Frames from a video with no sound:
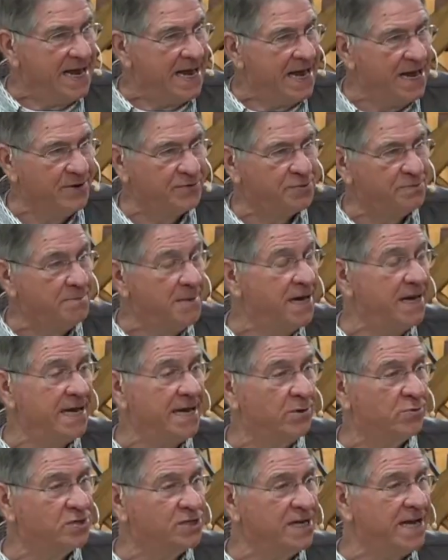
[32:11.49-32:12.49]
It was
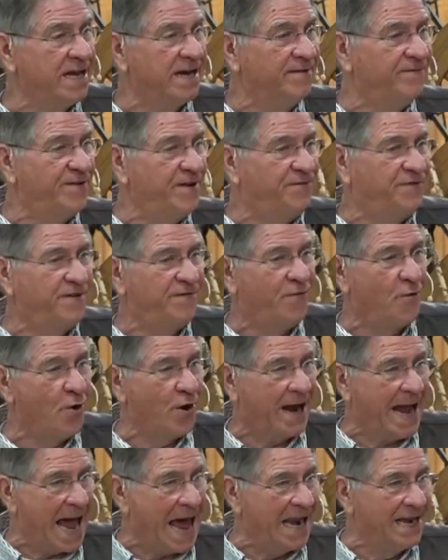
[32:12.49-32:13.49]
muddy. It was leaking
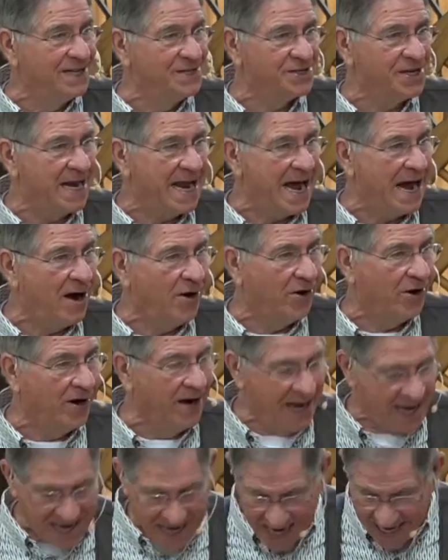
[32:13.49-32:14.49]
54 gallons an
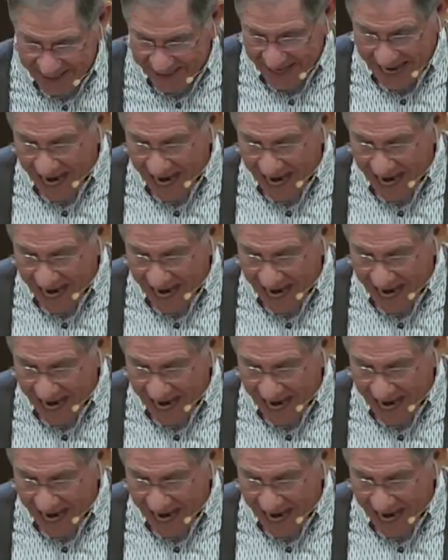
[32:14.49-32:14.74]
hour. It's